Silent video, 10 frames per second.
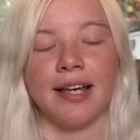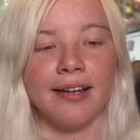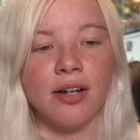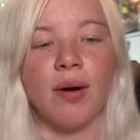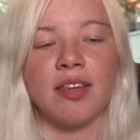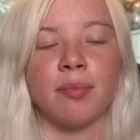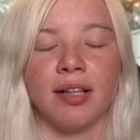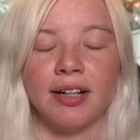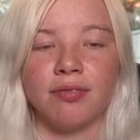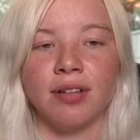Taking away their
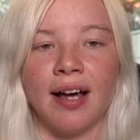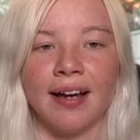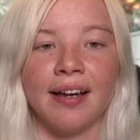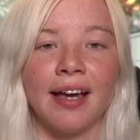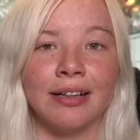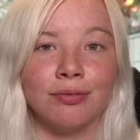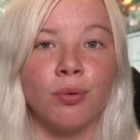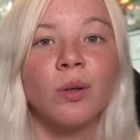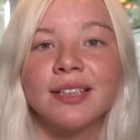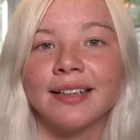ability to fly and
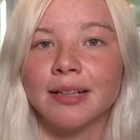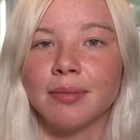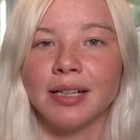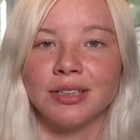forcing them